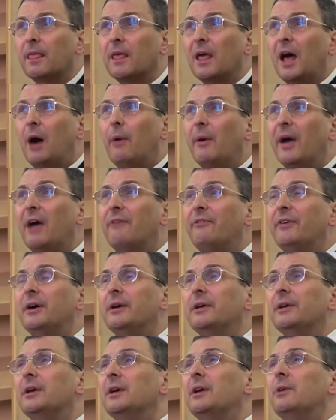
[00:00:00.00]

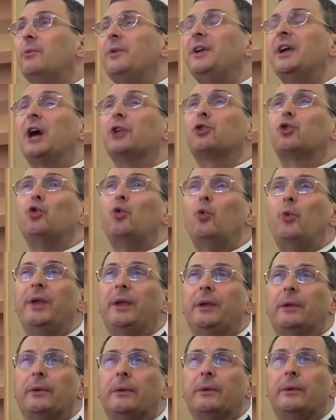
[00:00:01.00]
However, we are too
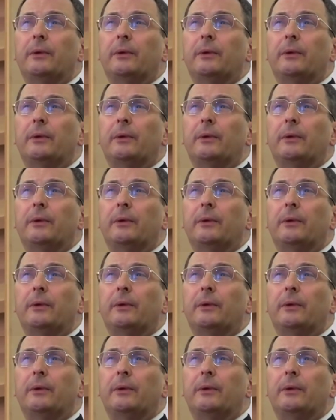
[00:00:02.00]
weak.